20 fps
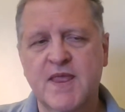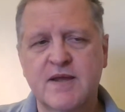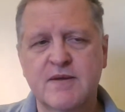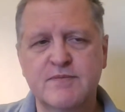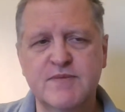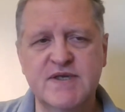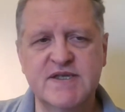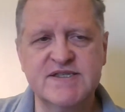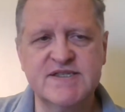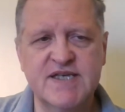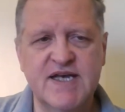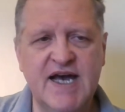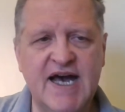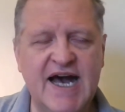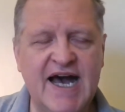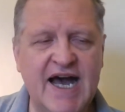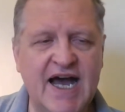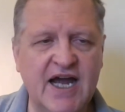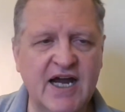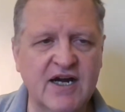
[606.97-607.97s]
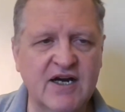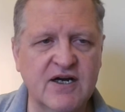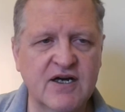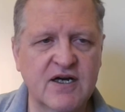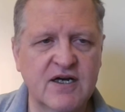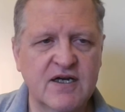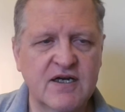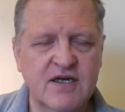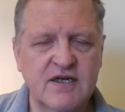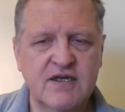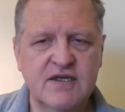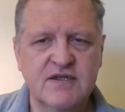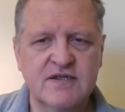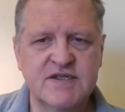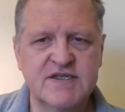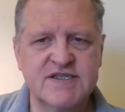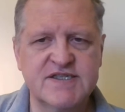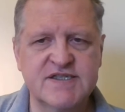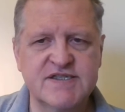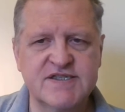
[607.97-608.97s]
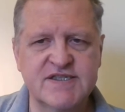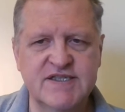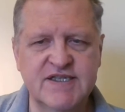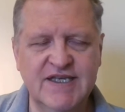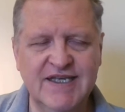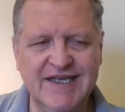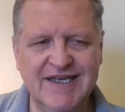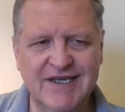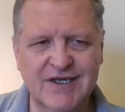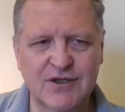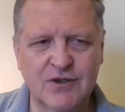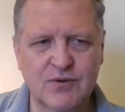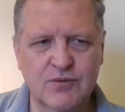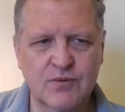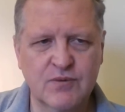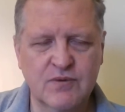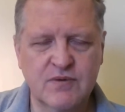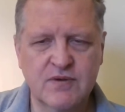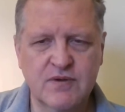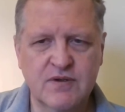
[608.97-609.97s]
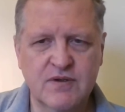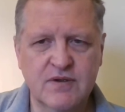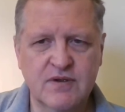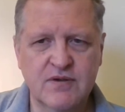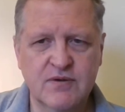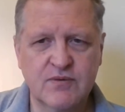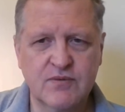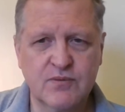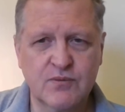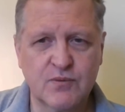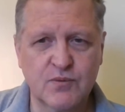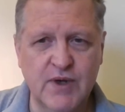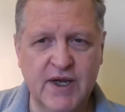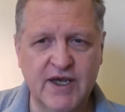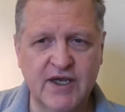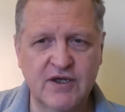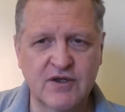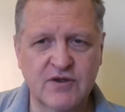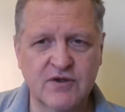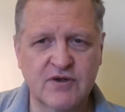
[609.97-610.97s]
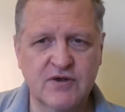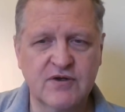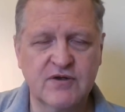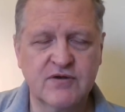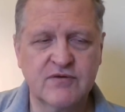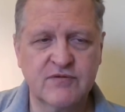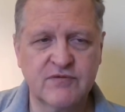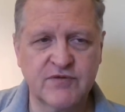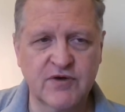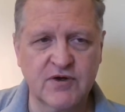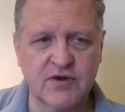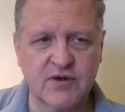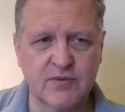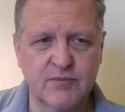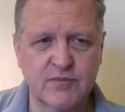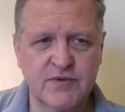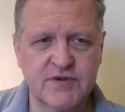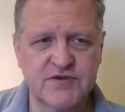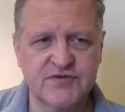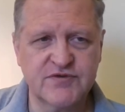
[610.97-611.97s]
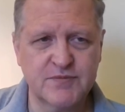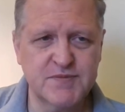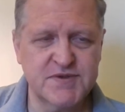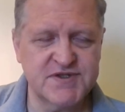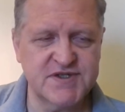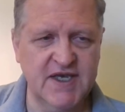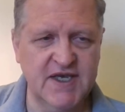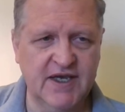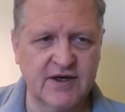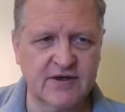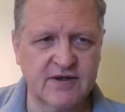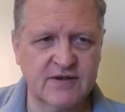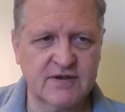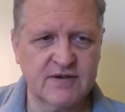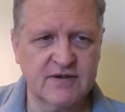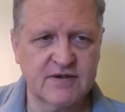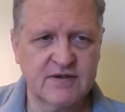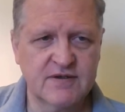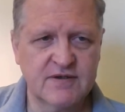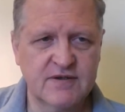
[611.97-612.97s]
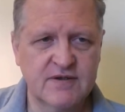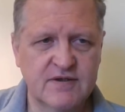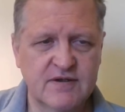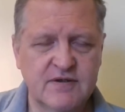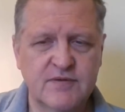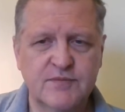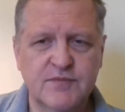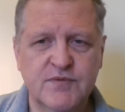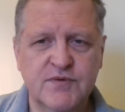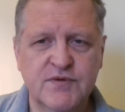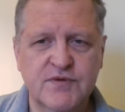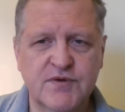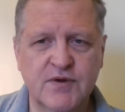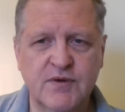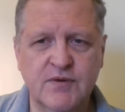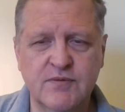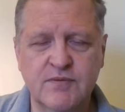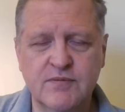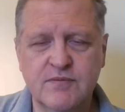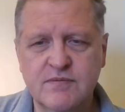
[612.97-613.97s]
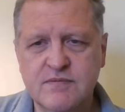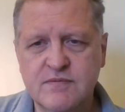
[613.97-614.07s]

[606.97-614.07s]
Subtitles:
means are. This is an irregular verb. It's from ser. So,